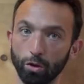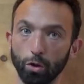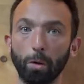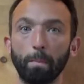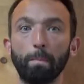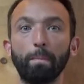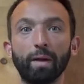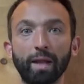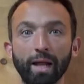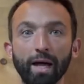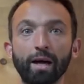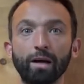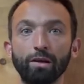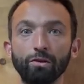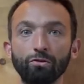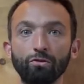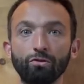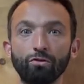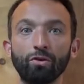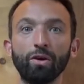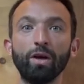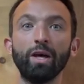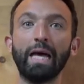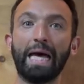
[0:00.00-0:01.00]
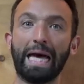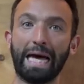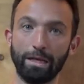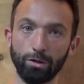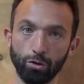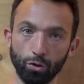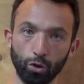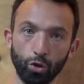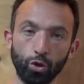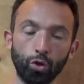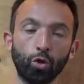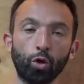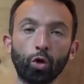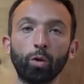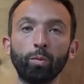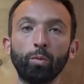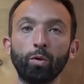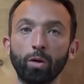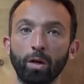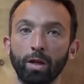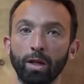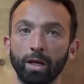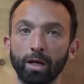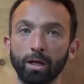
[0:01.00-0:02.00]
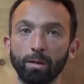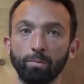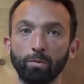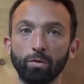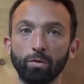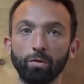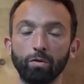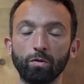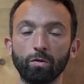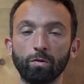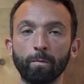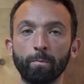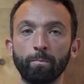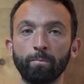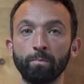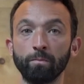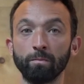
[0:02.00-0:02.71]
your planche and your normal alignment.